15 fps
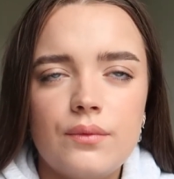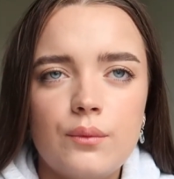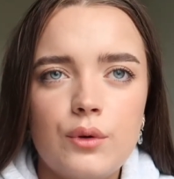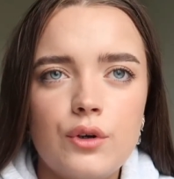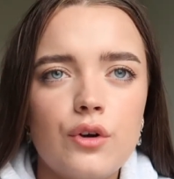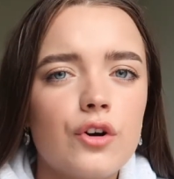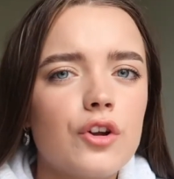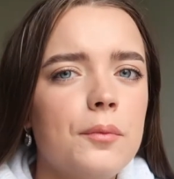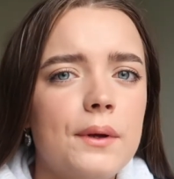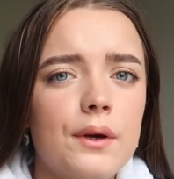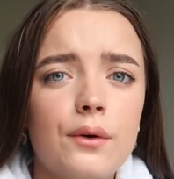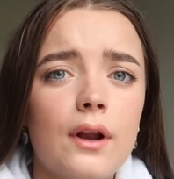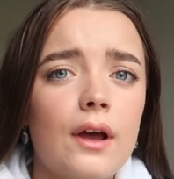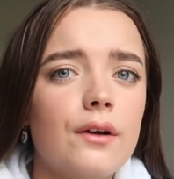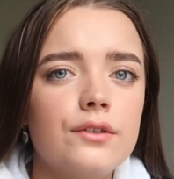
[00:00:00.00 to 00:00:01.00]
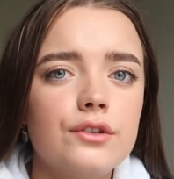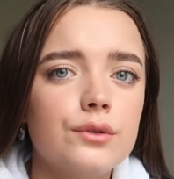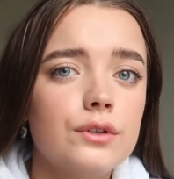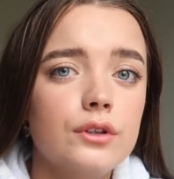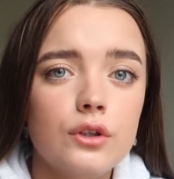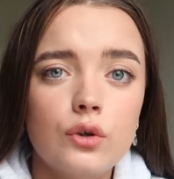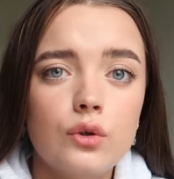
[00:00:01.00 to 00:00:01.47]
We're not gonna be going out and
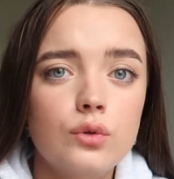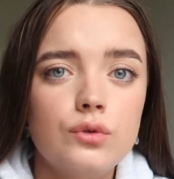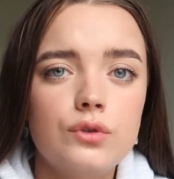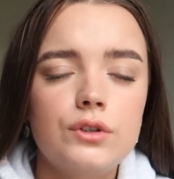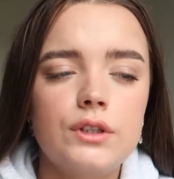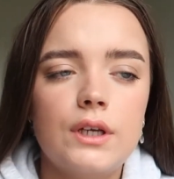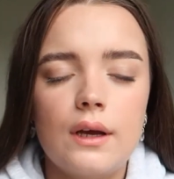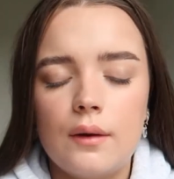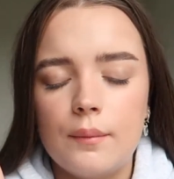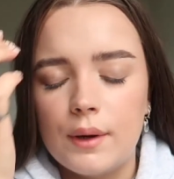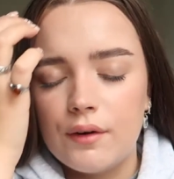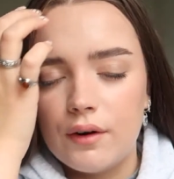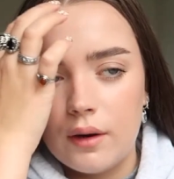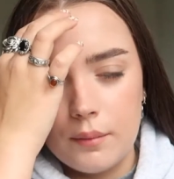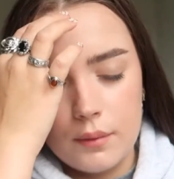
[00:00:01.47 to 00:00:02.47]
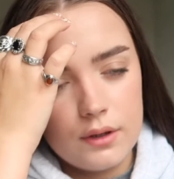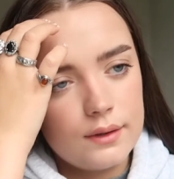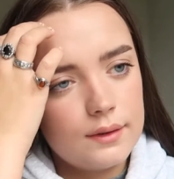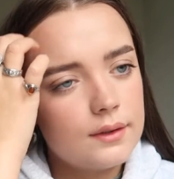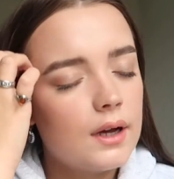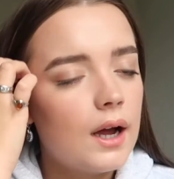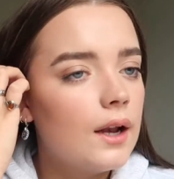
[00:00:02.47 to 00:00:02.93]
doing loads. My grandma
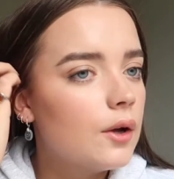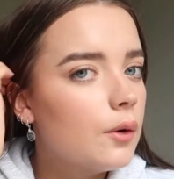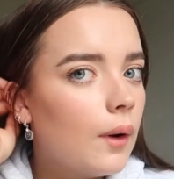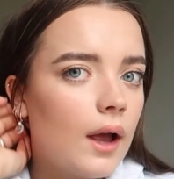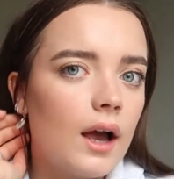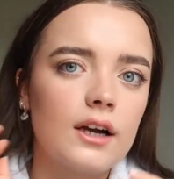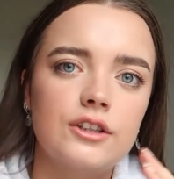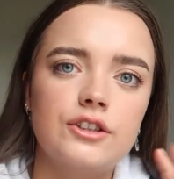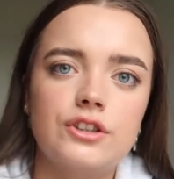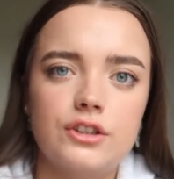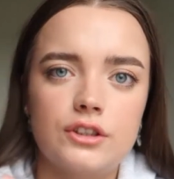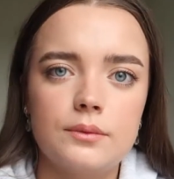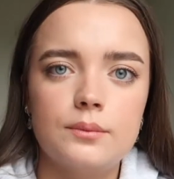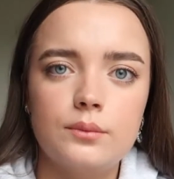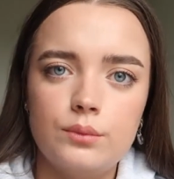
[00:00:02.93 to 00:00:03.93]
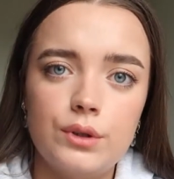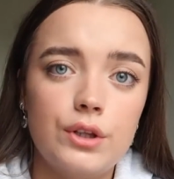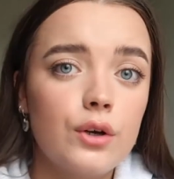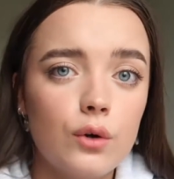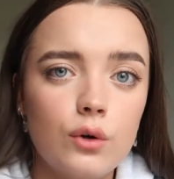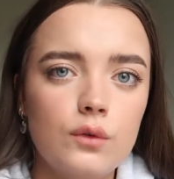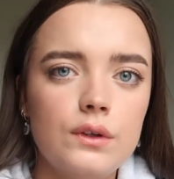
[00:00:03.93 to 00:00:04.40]
is kind of quite anxious
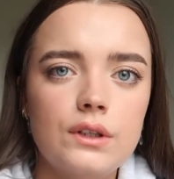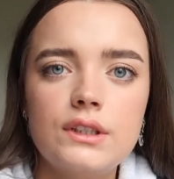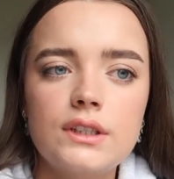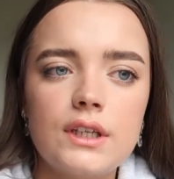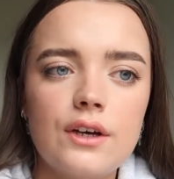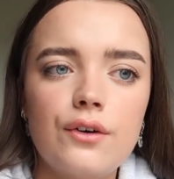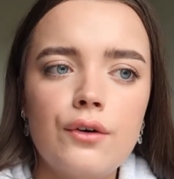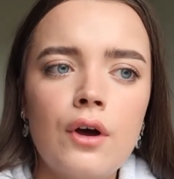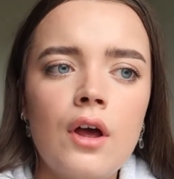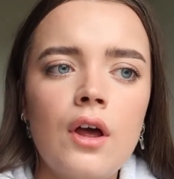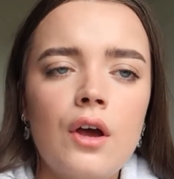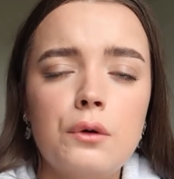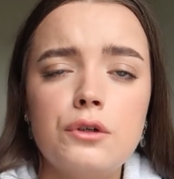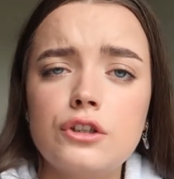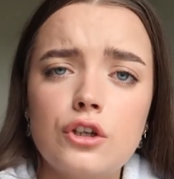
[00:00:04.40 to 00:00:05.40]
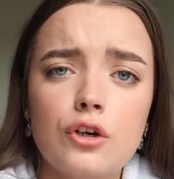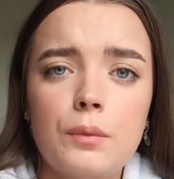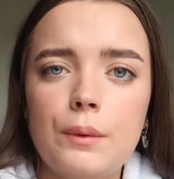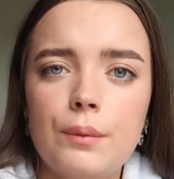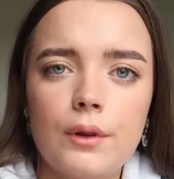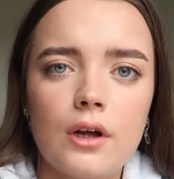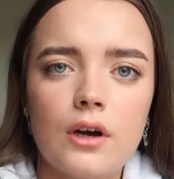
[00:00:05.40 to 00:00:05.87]
with COVID still, which a lot of
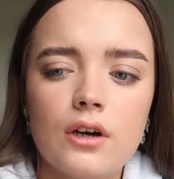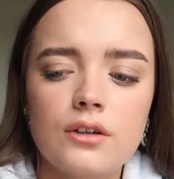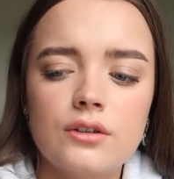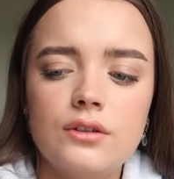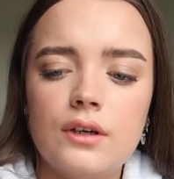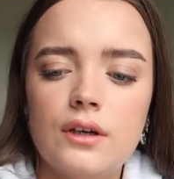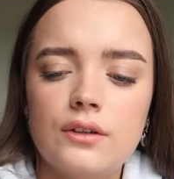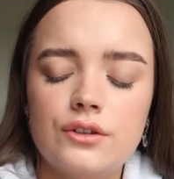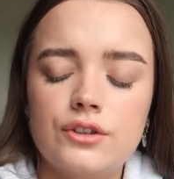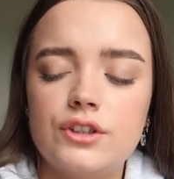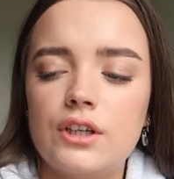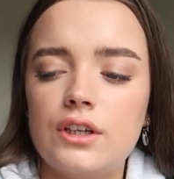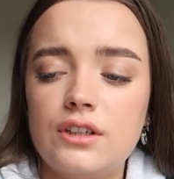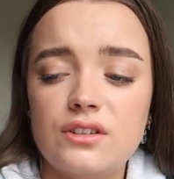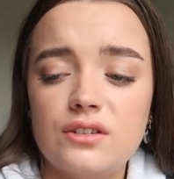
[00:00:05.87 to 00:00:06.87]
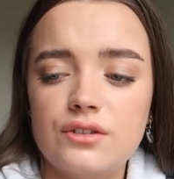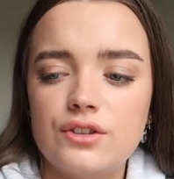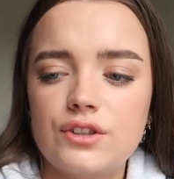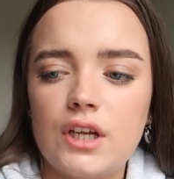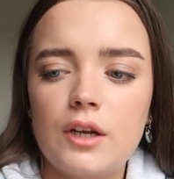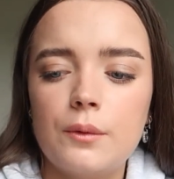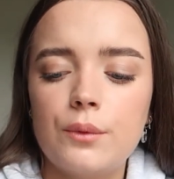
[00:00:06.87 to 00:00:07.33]
people are, and it's
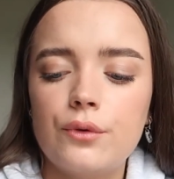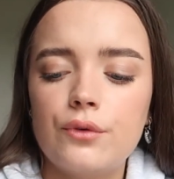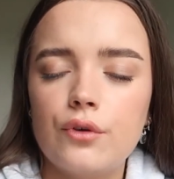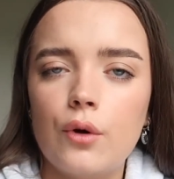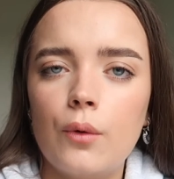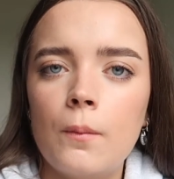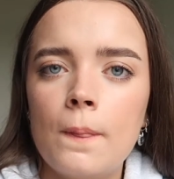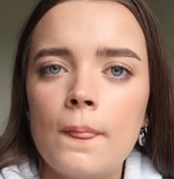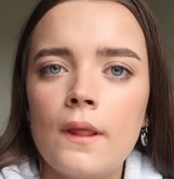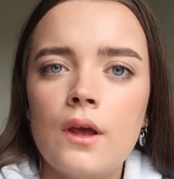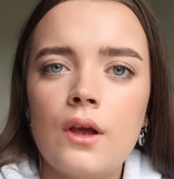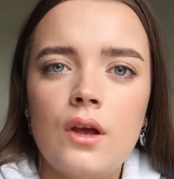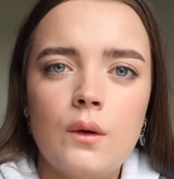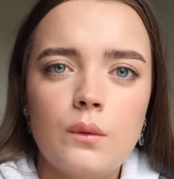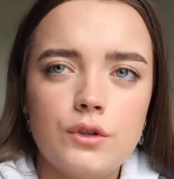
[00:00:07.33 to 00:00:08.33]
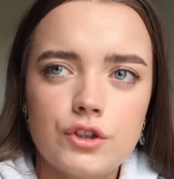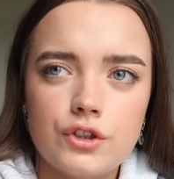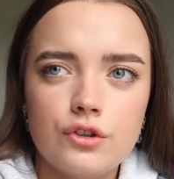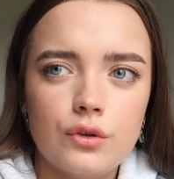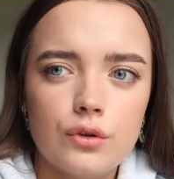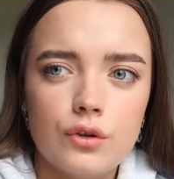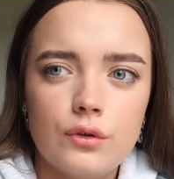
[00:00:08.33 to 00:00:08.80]
understandable, so we're
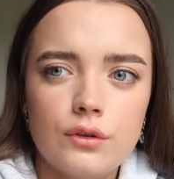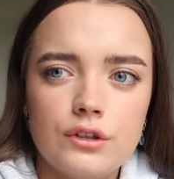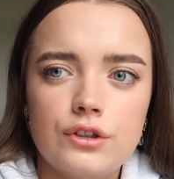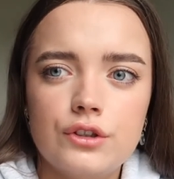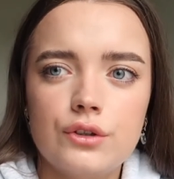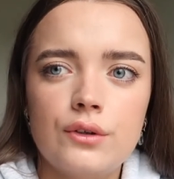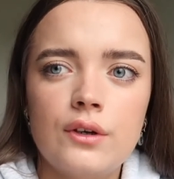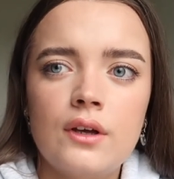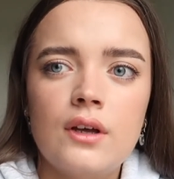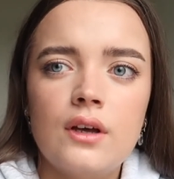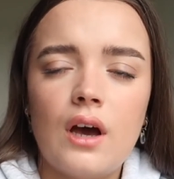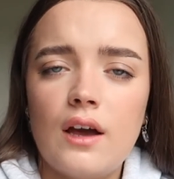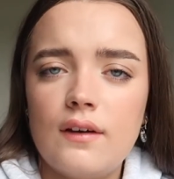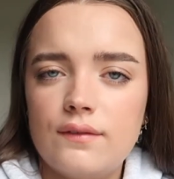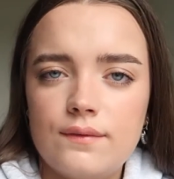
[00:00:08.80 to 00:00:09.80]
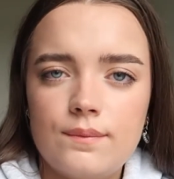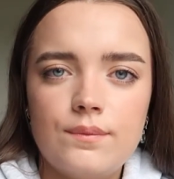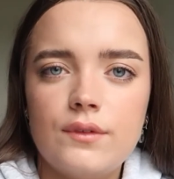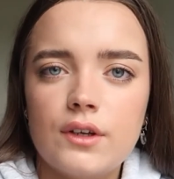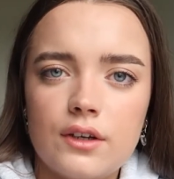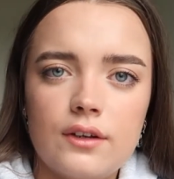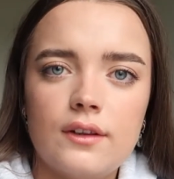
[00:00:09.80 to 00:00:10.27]
just not going to. I've
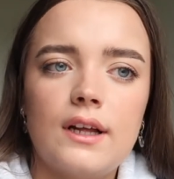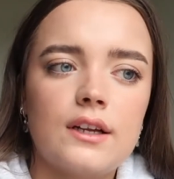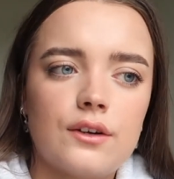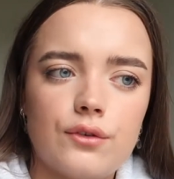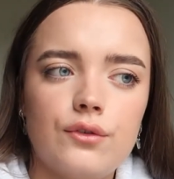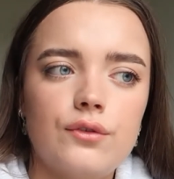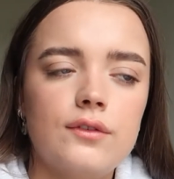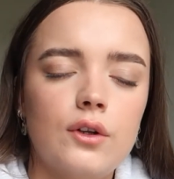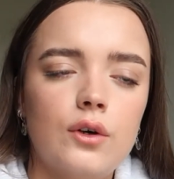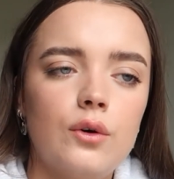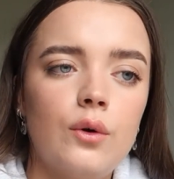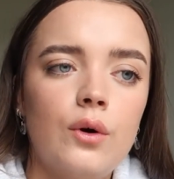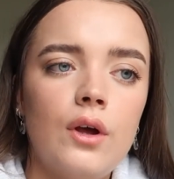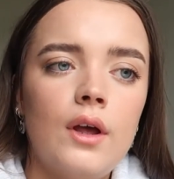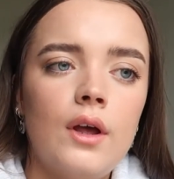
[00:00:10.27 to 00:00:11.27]
done a lateral flow.